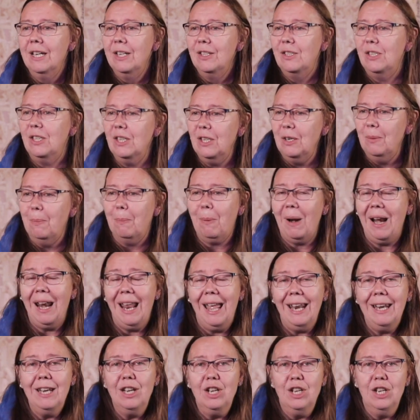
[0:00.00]
to
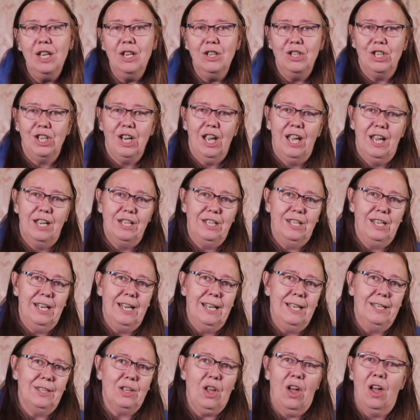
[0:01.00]
plant new
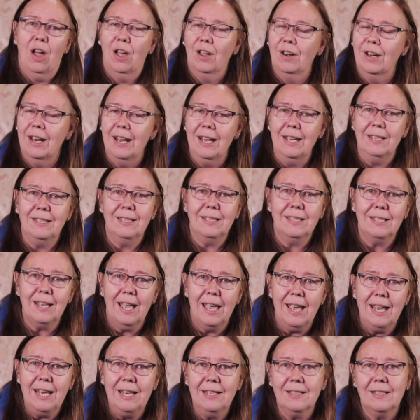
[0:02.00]
churches on
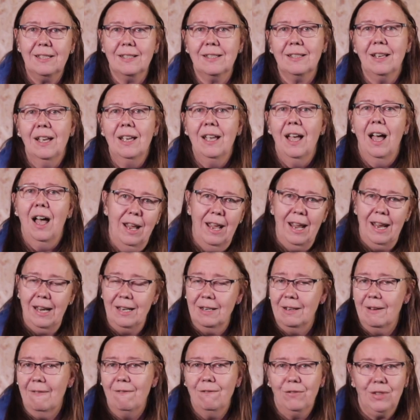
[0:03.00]
estates,
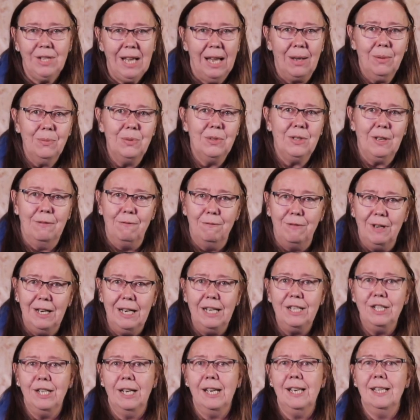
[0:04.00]
in towns and
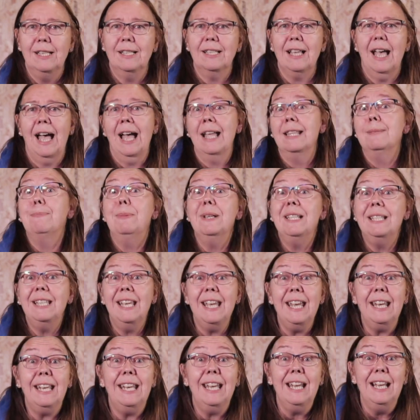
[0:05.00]
villages, and
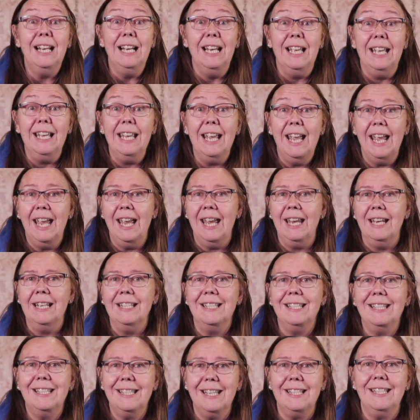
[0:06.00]
particularly in
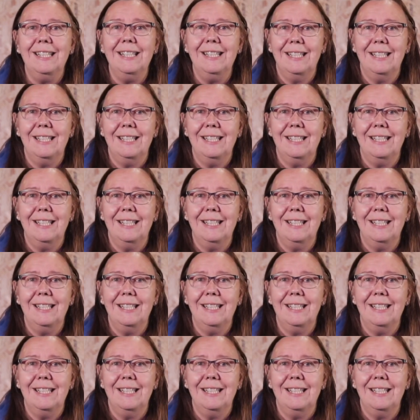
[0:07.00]
city